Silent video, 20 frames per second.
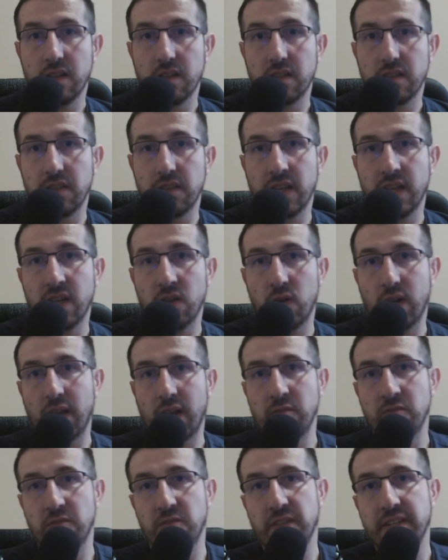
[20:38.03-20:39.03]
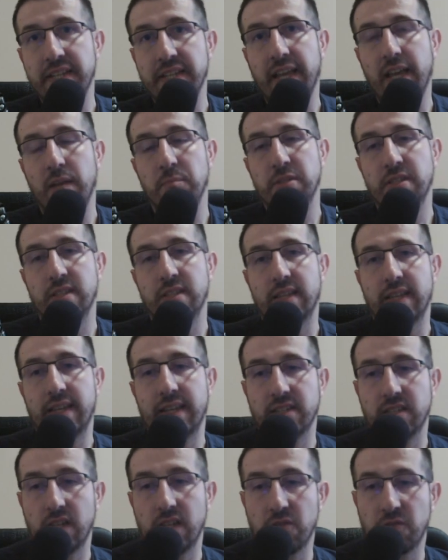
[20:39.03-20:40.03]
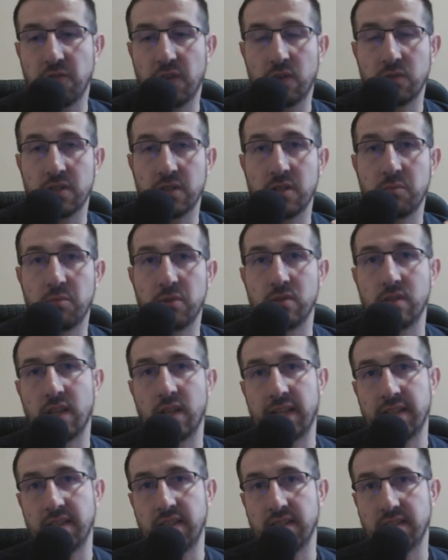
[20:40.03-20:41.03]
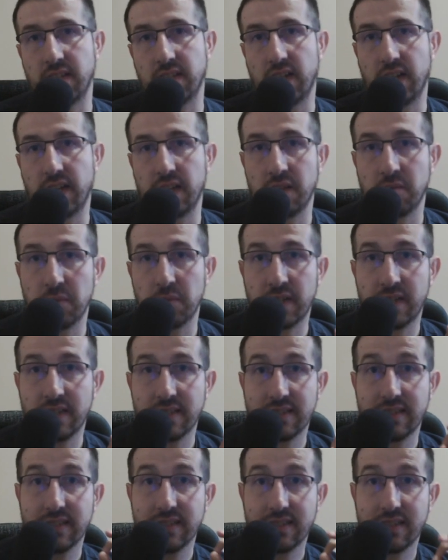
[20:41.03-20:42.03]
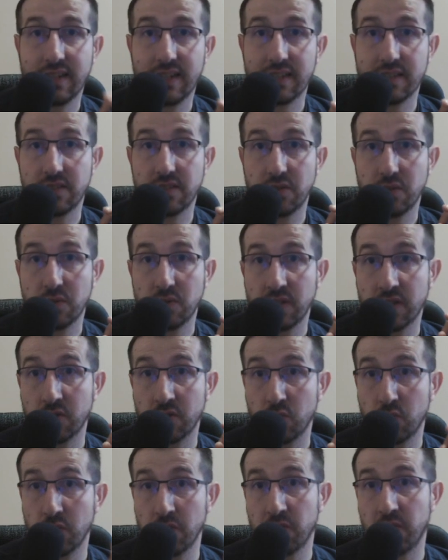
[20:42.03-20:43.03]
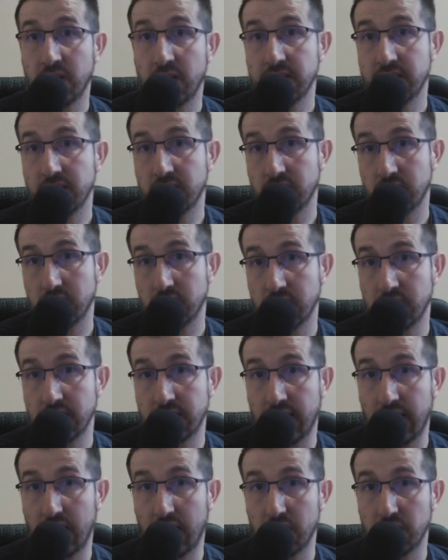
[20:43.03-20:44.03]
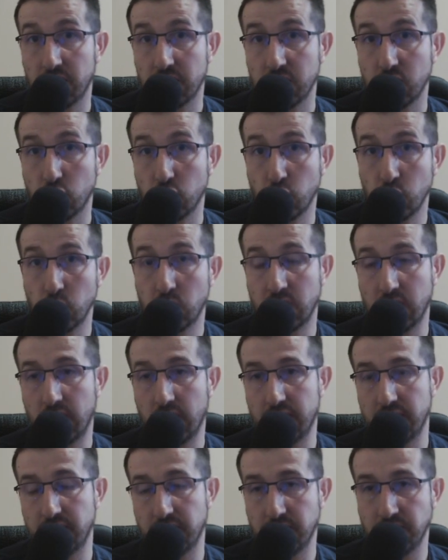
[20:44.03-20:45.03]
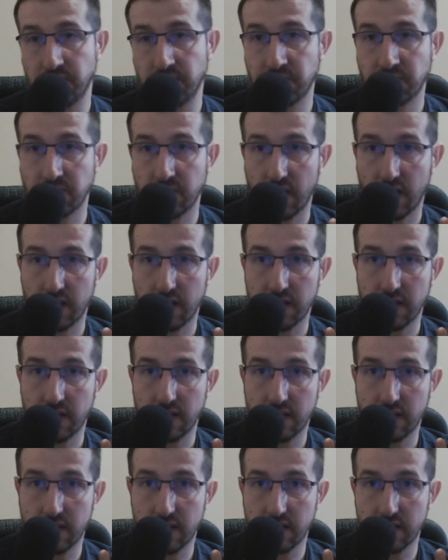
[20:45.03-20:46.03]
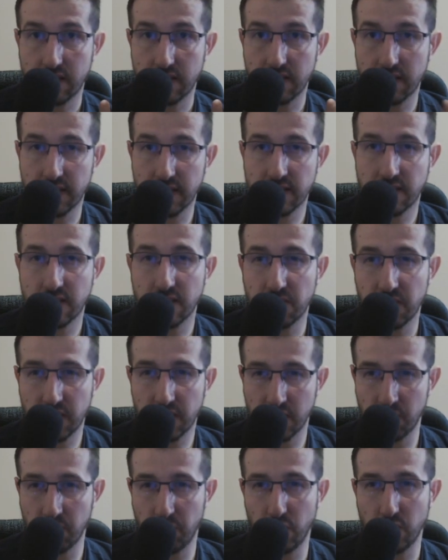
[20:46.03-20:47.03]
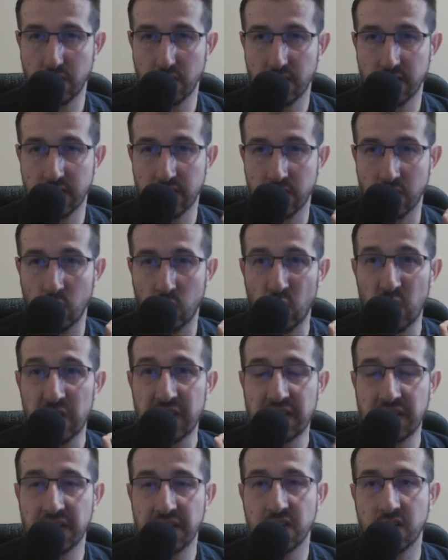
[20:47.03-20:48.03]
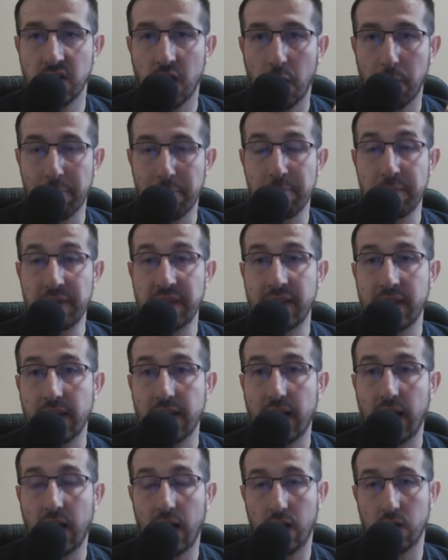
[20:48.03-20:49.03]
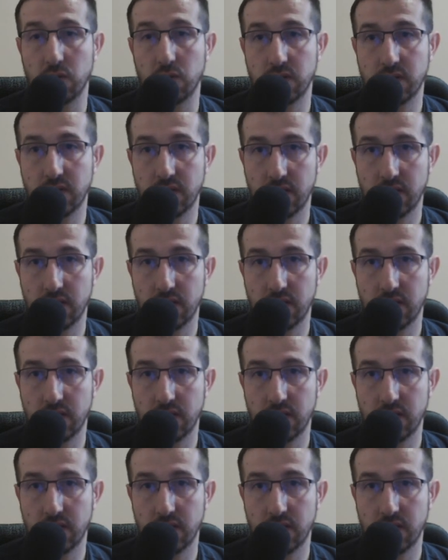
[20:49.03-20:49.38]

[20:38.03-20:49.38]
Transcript: Now, I'm very happy that I actually found an opponent like this guy, because this guy is using 3 fighters that have 2 stars. This is very important, so hear me out.